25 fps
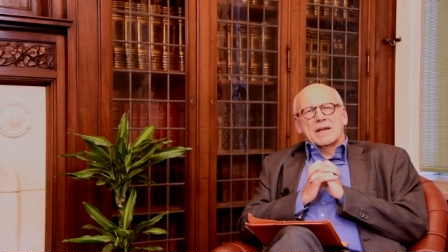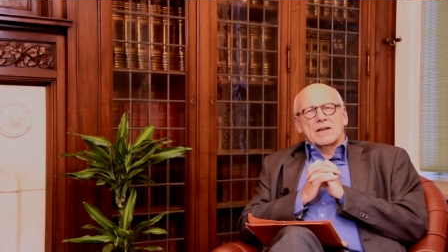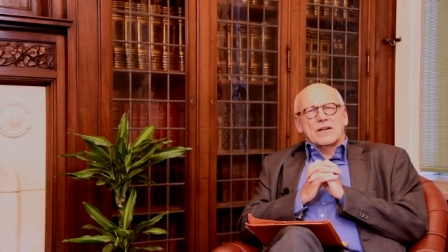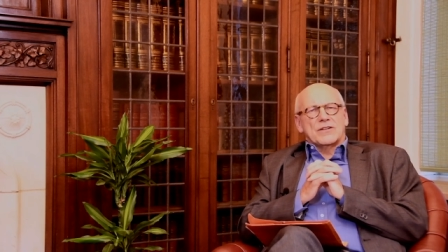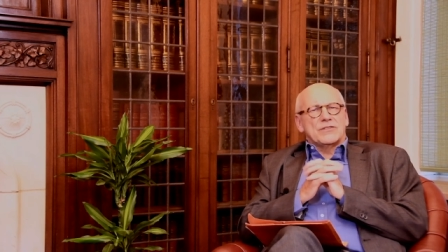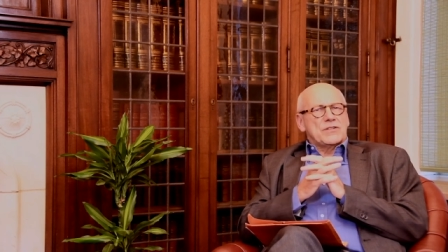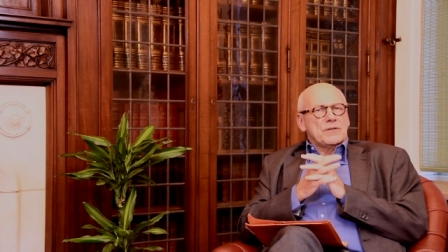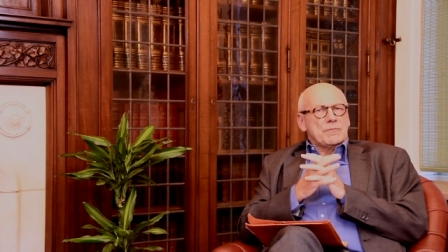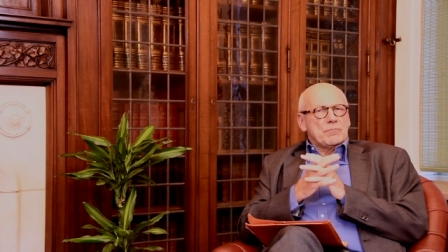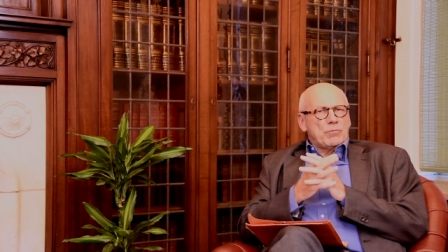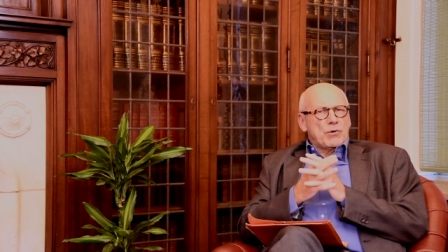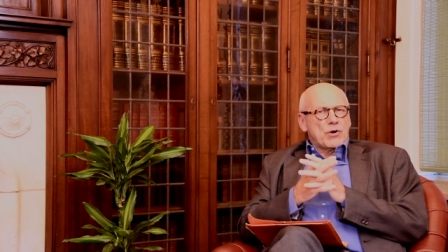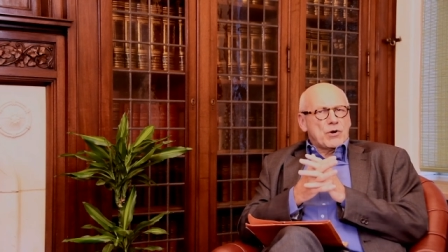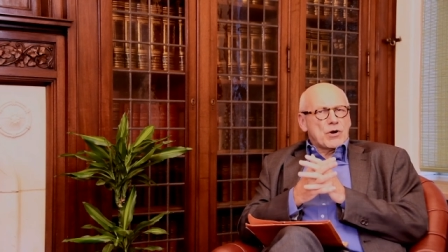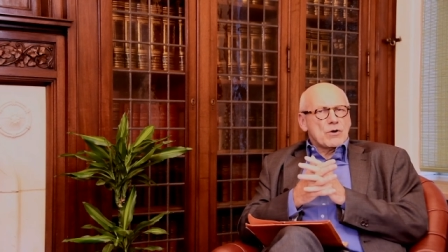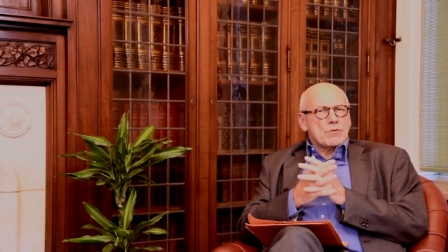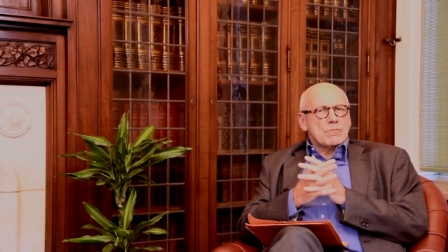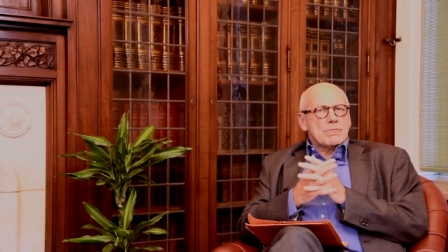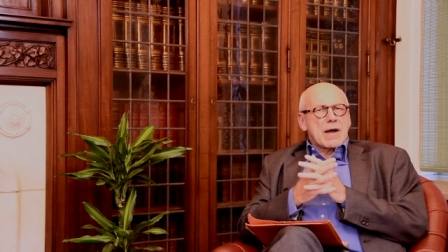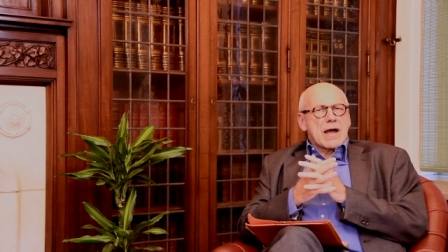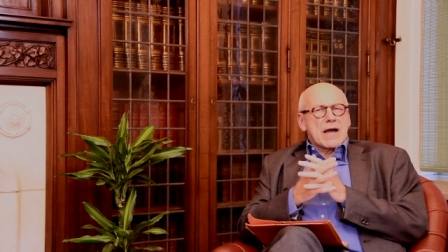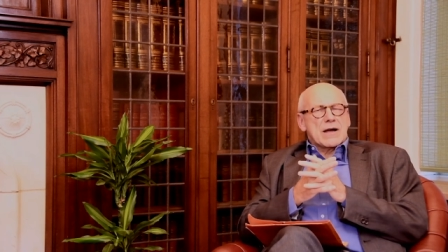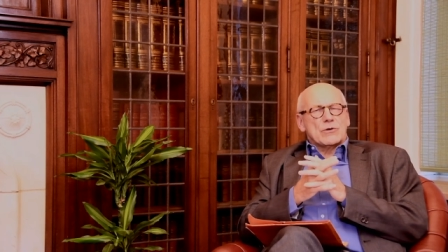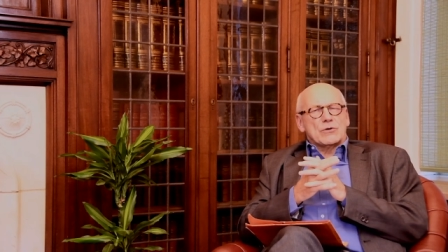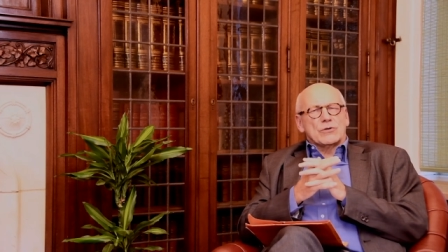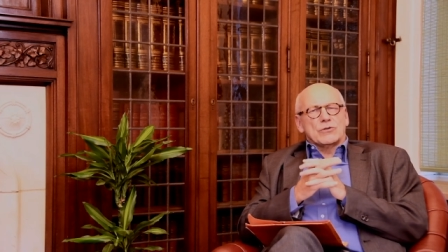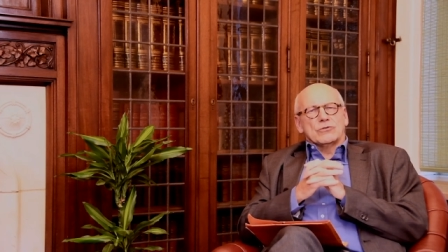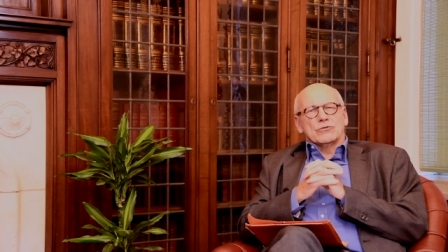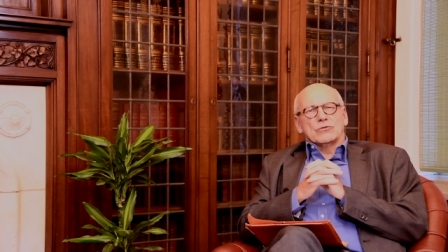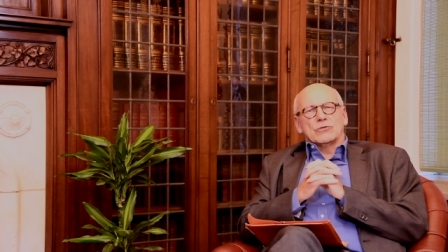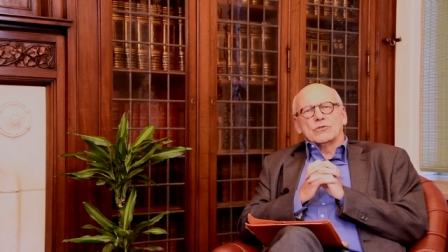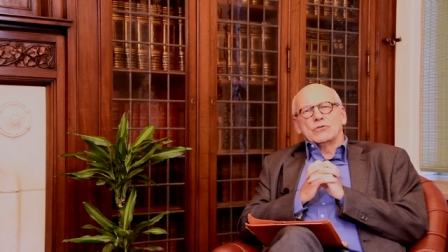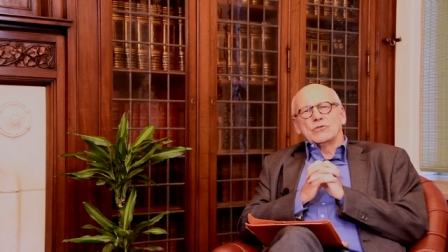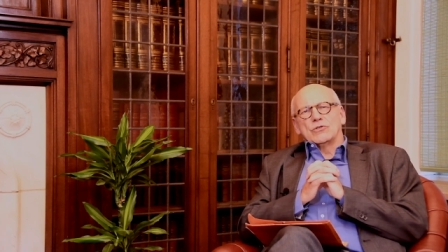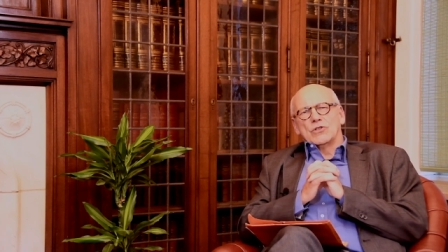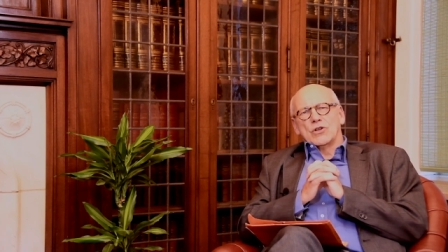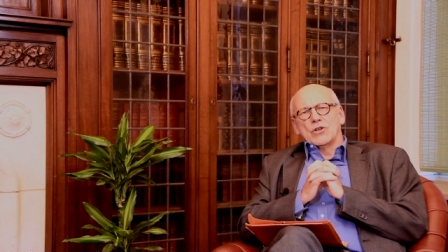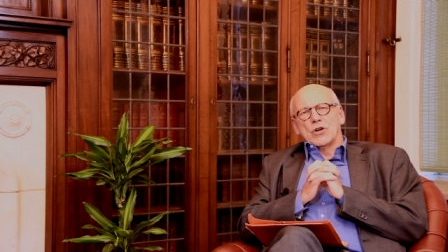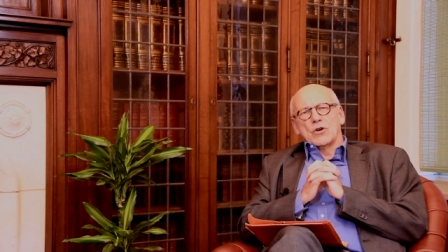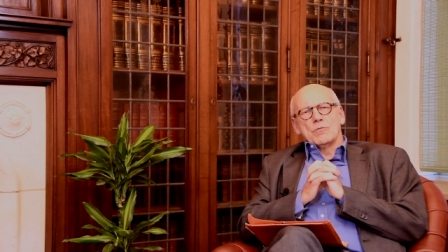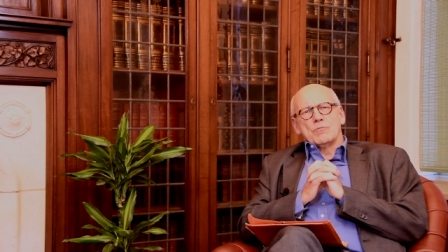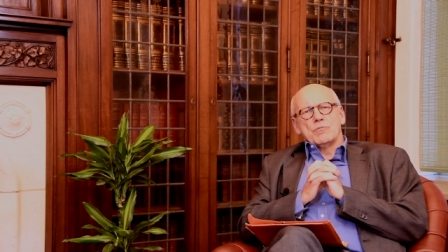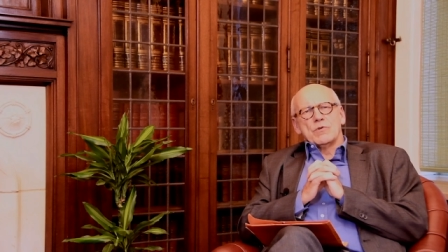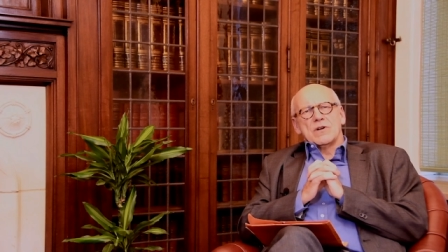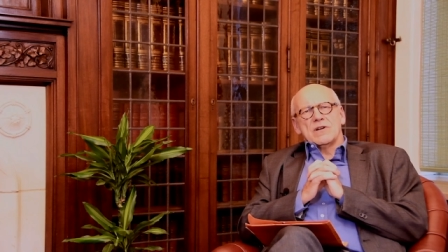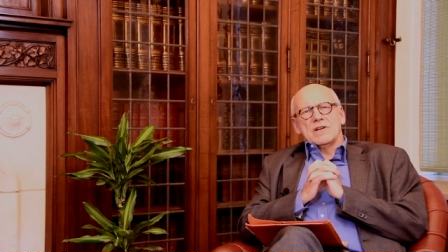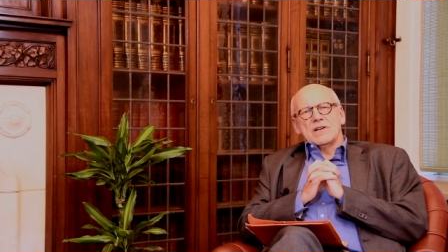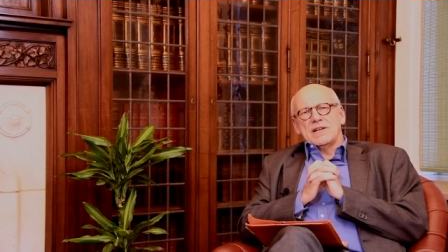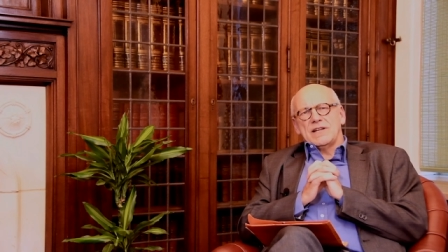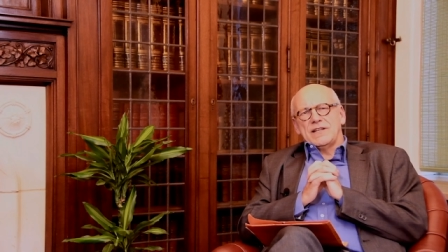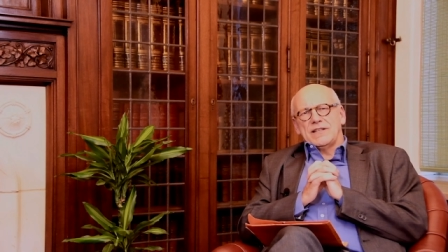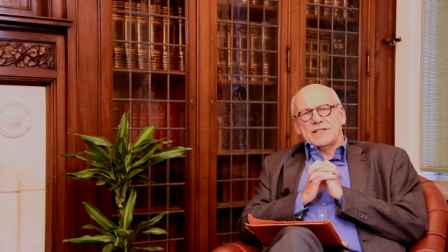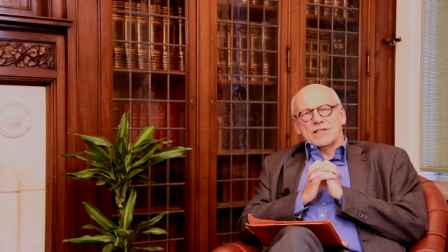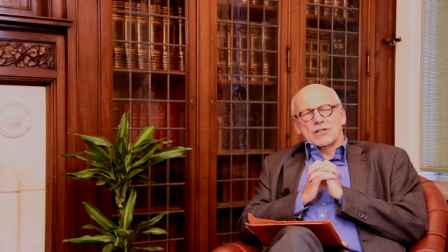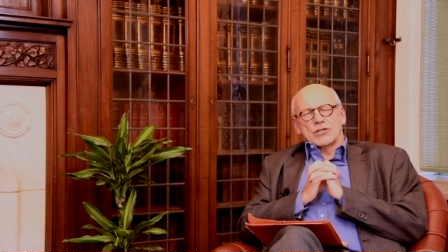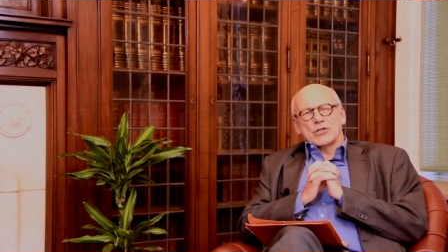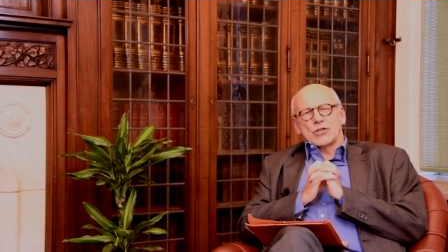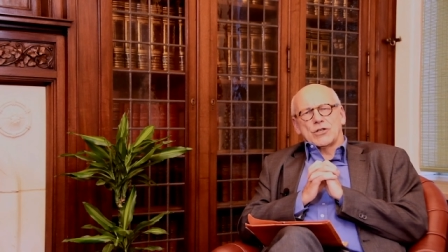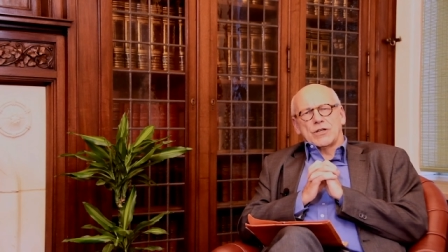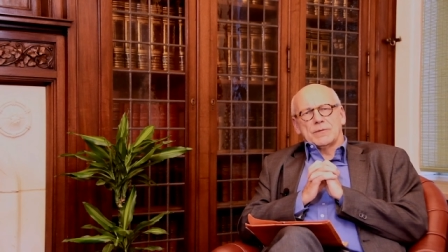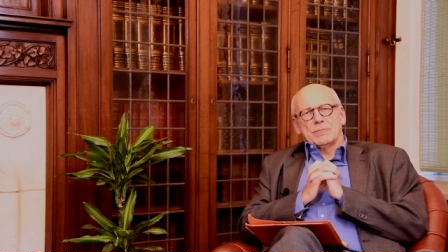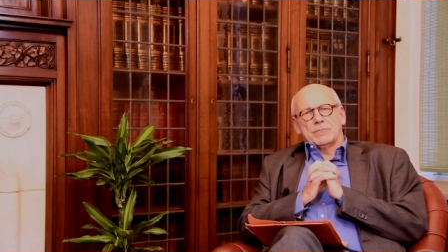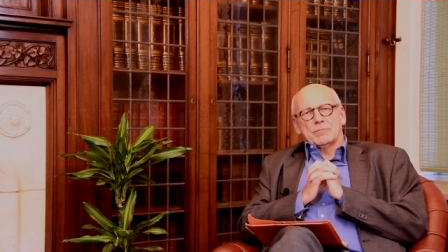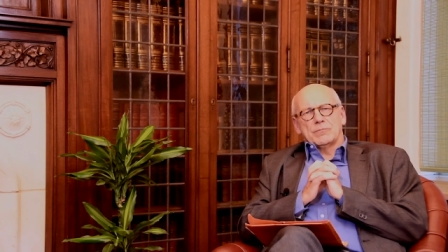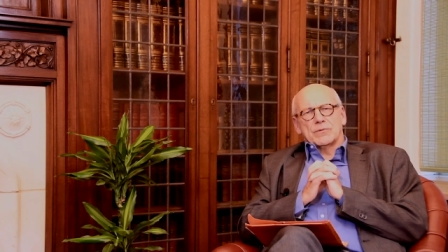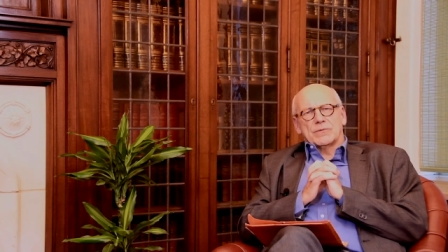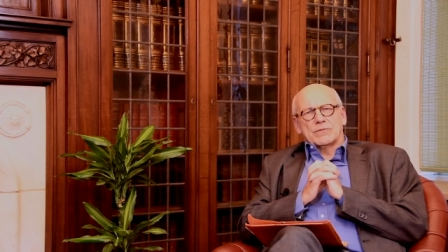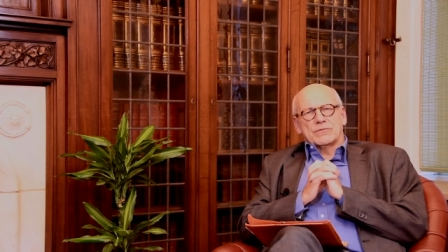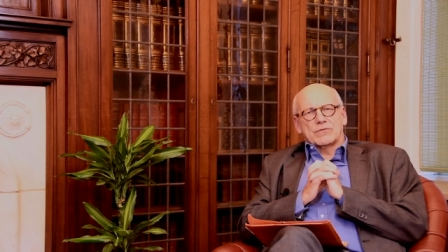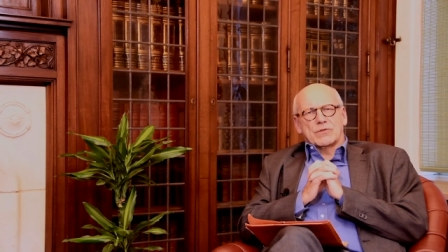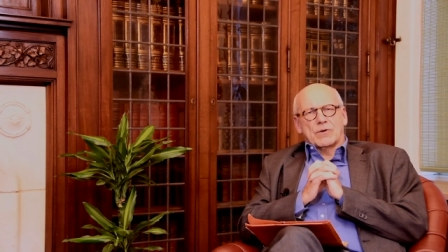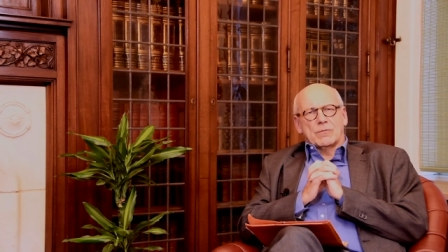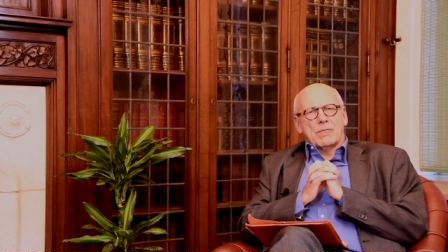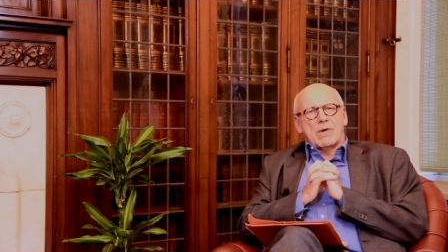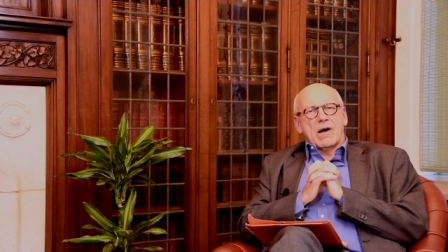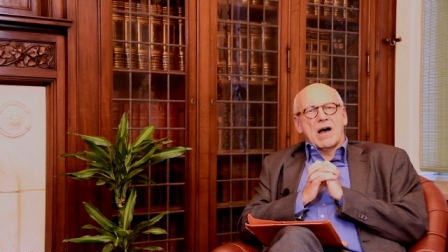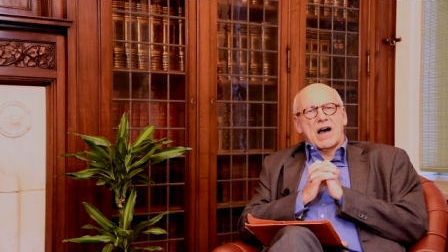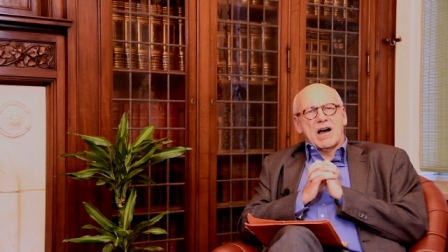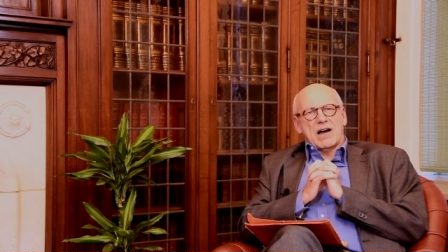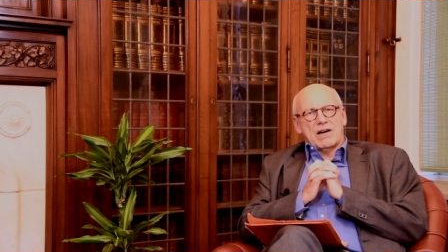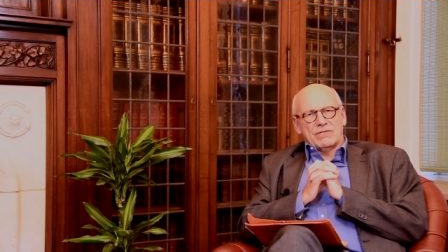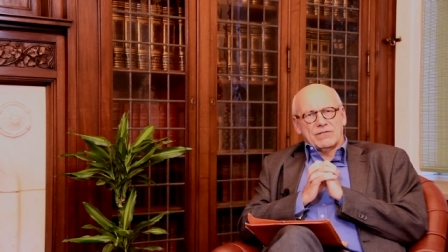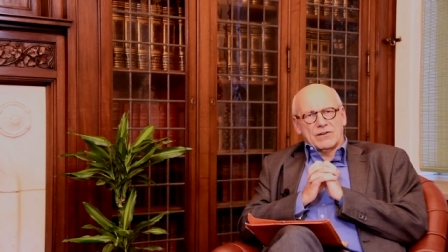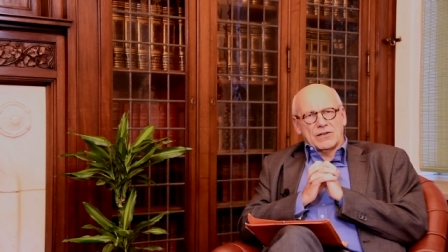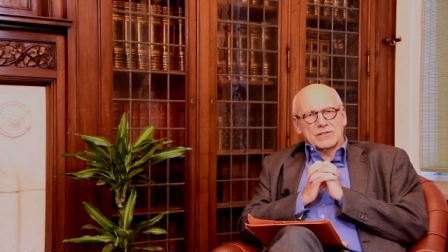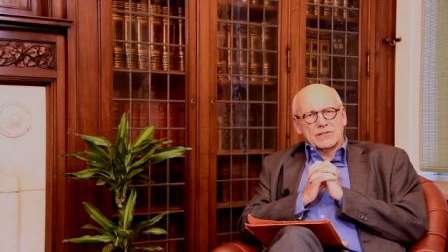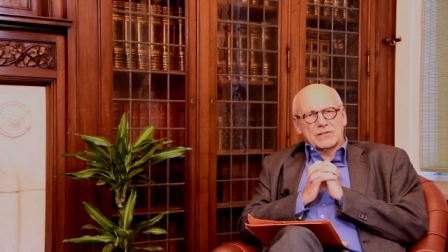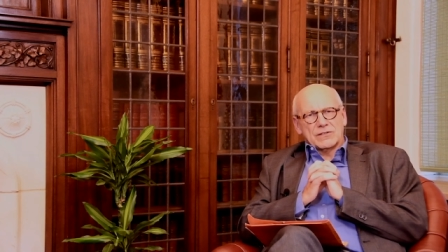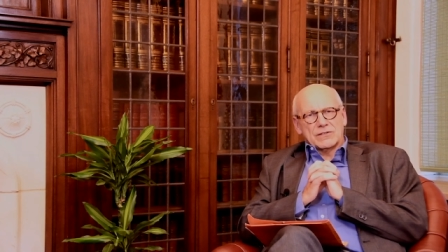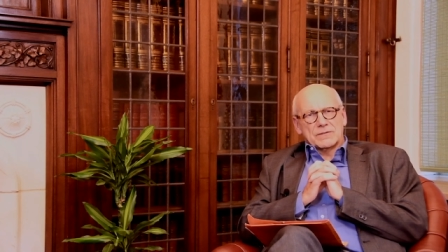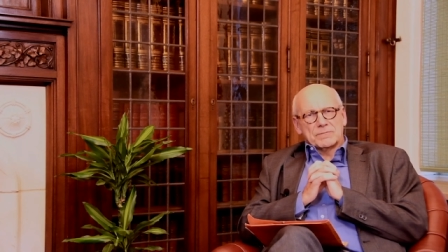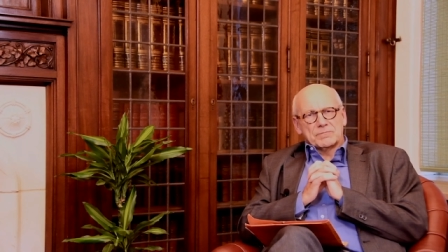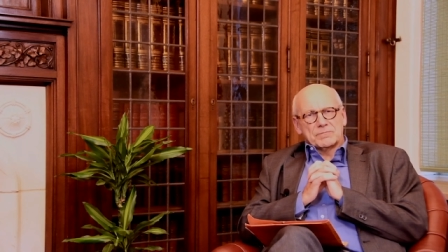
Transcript: a diploma on global leadership from Harvard.